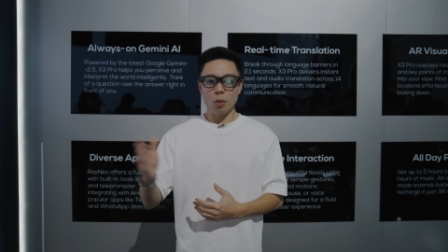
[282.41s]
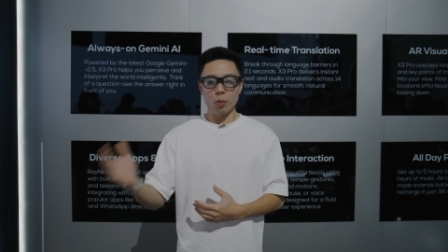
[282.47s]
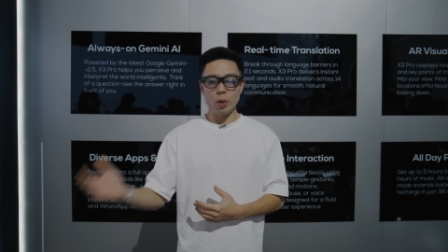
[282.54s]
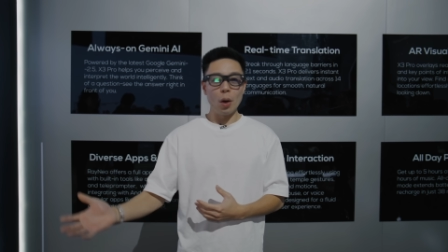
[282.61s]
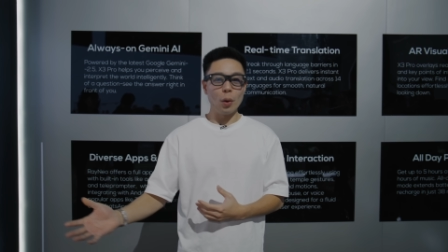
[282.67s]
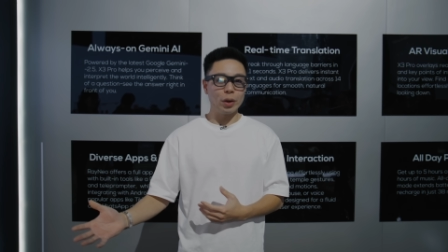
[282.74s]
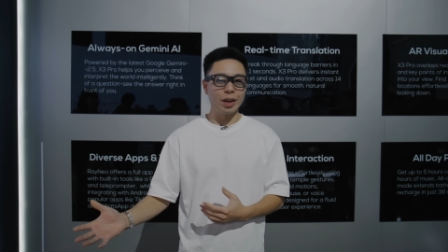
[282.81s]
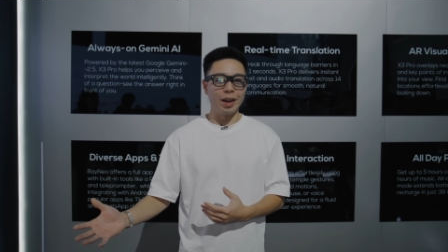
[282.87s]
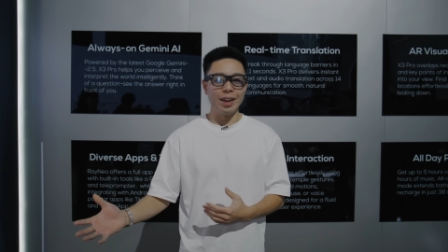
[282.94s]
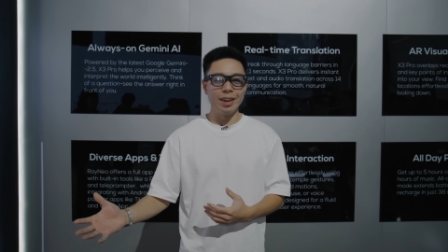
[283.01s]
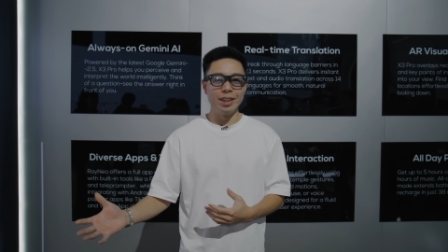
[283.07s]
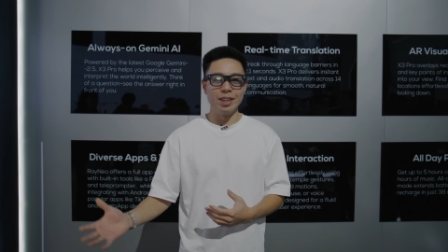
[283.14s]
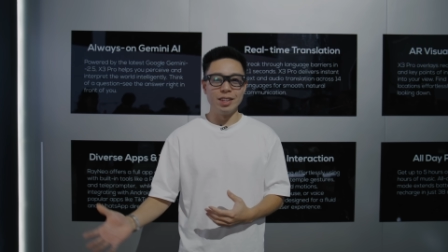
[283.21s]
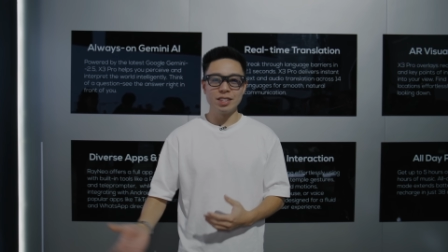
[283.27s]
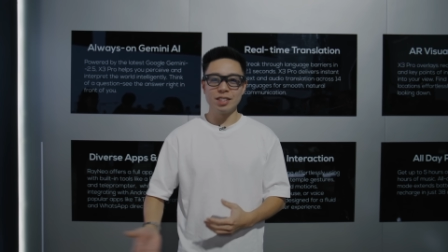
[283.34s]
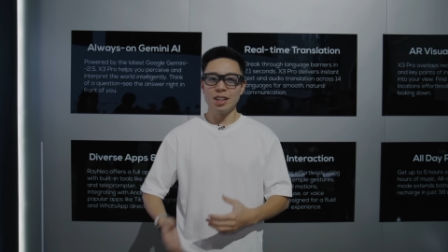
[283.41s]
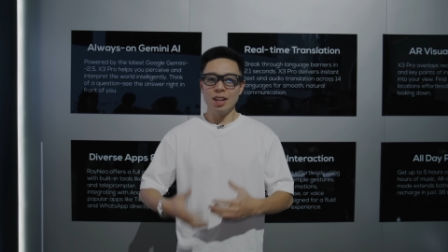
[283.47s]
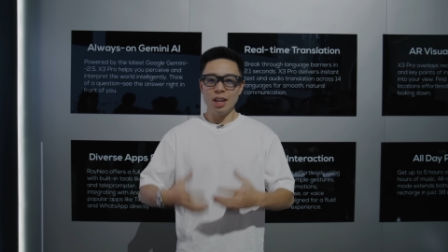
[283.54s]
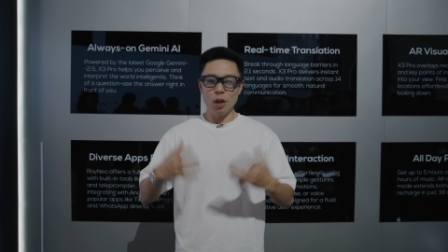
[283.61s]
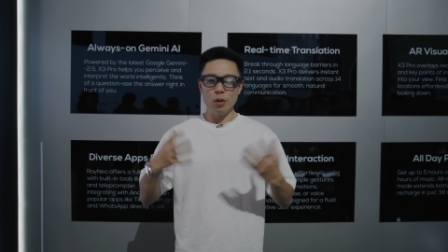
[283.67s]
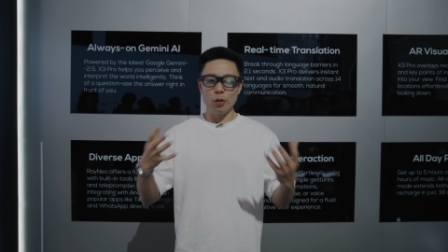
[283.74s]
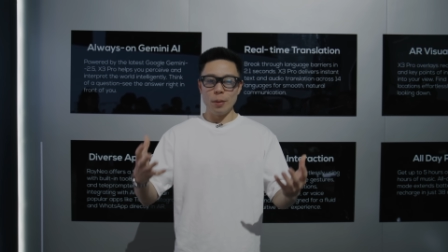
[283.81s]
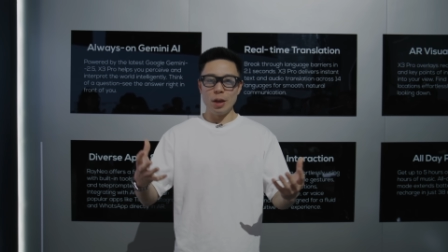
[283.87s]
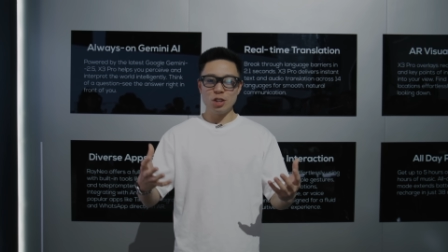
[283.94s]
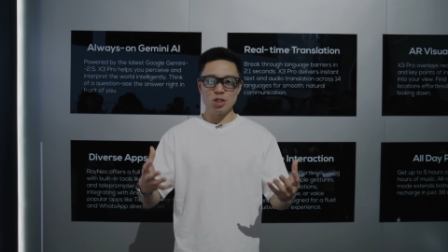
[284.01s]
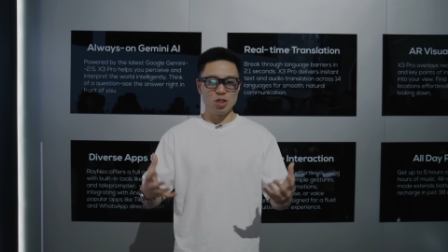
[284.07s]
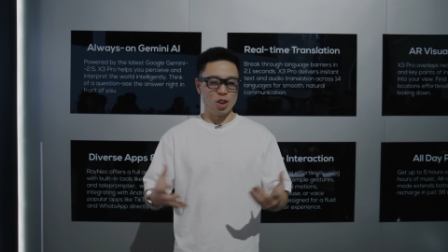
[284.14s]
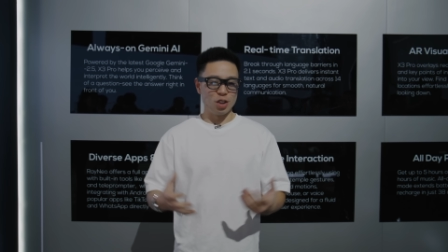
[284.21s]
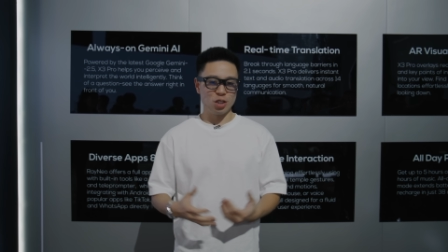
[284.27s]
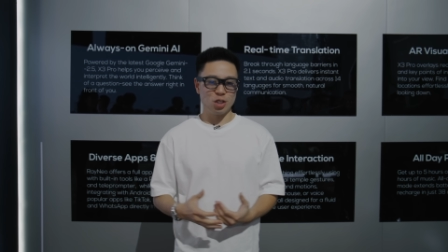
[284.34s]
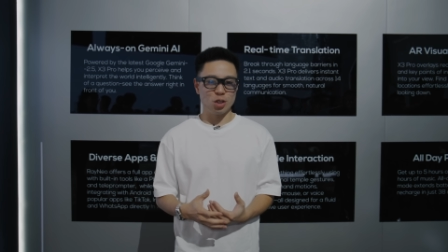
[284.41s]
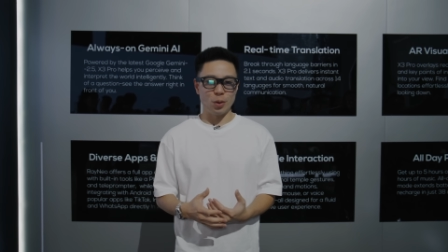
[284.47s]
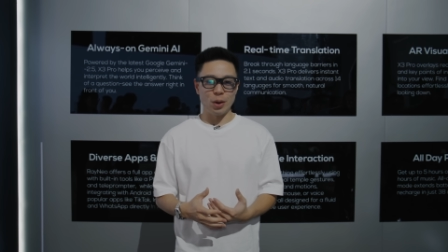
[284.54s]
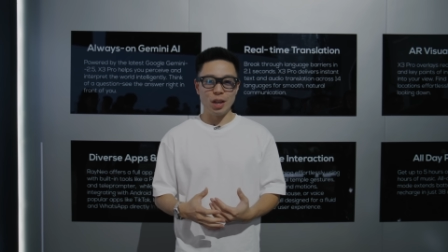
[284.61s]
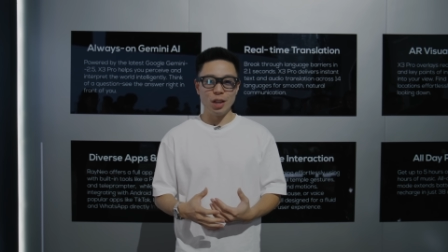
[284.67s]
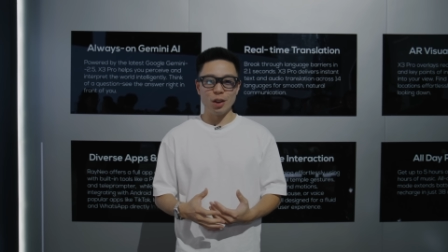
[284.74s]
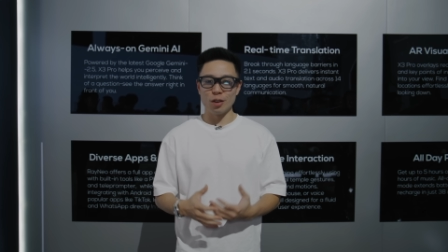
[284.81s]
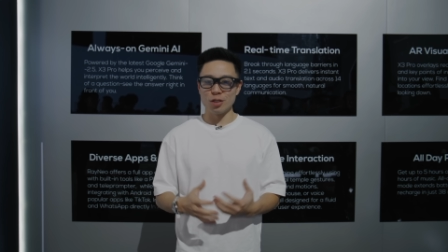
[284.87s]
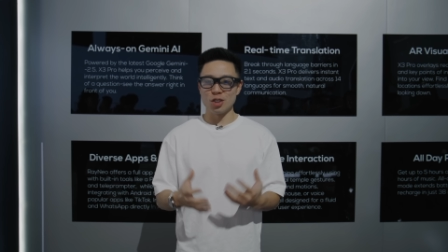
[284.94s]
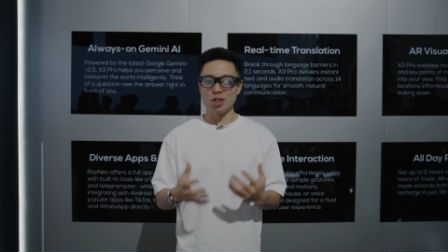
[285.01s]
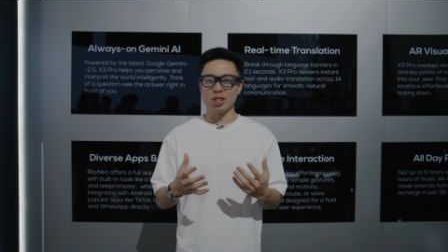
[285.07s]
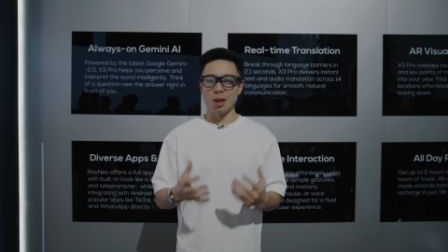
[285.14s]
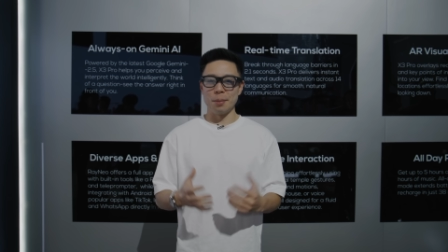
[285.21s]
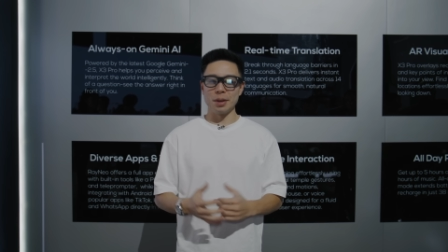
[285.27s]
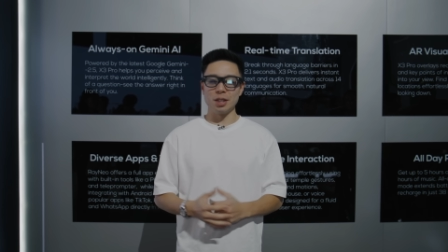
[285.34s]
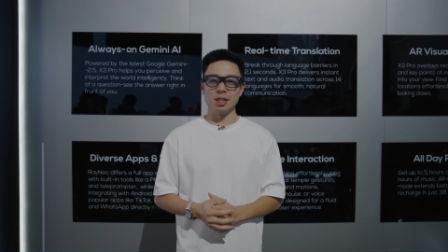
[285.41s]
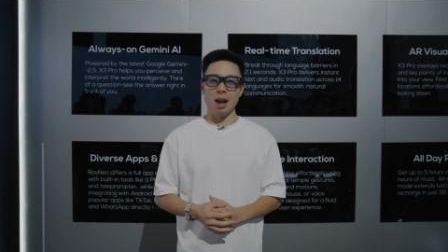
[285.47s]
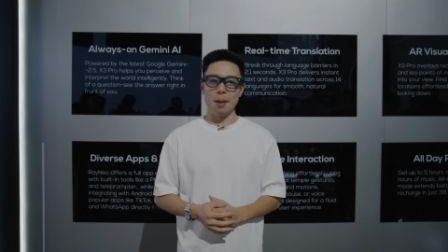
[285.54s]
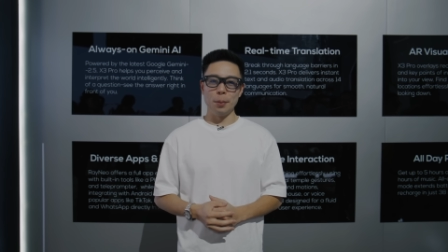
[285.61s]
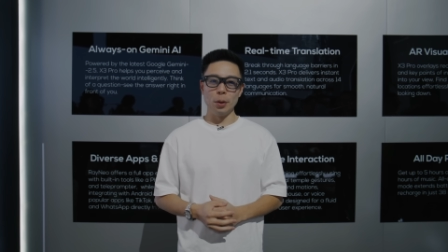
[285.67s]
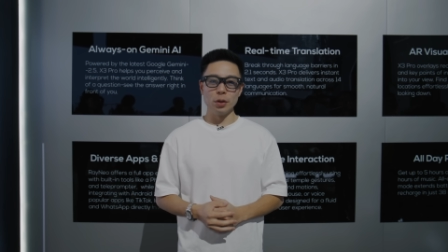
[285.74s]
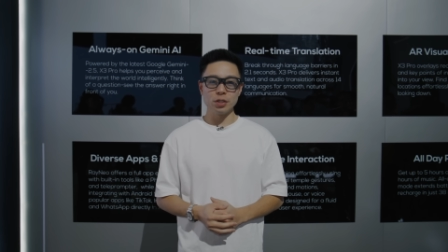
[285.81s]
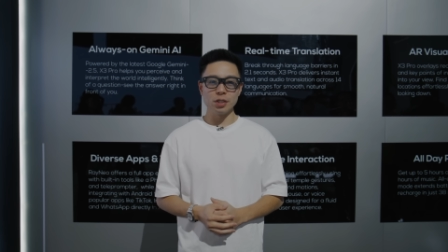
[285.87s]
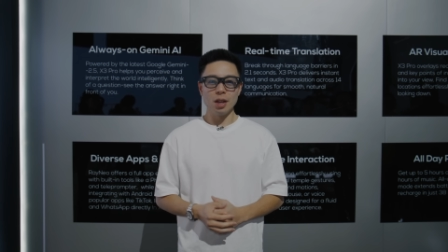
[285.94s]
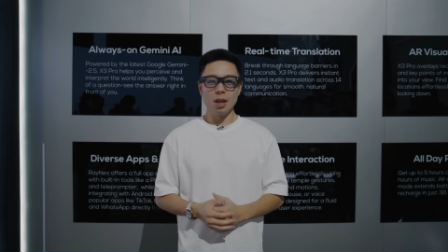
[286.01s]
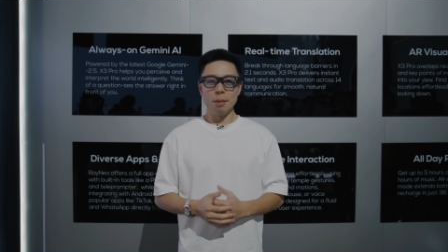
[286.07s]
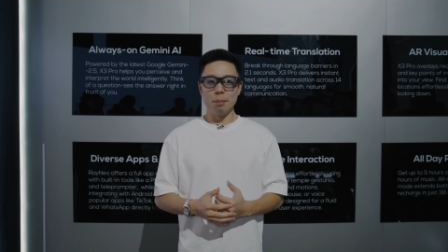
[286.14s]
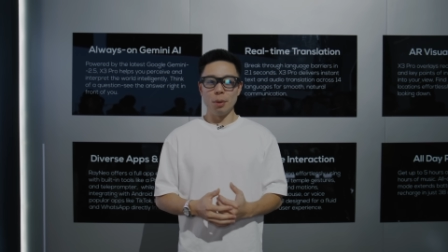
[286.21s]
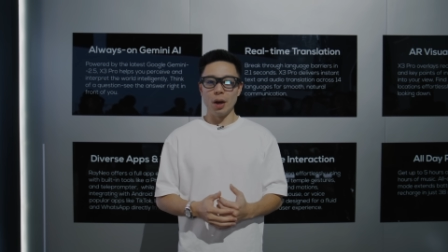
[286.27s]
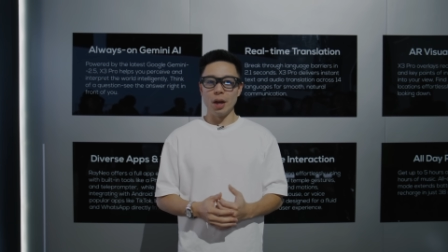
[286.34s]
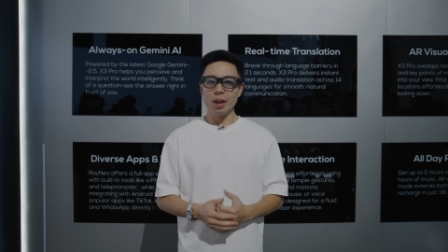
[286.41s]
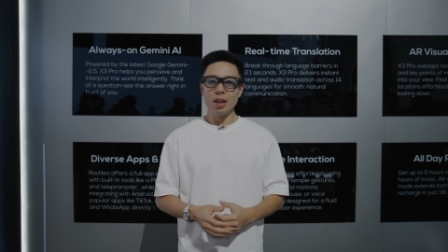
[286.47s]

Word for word: route guidance, information on screen are just some examples, but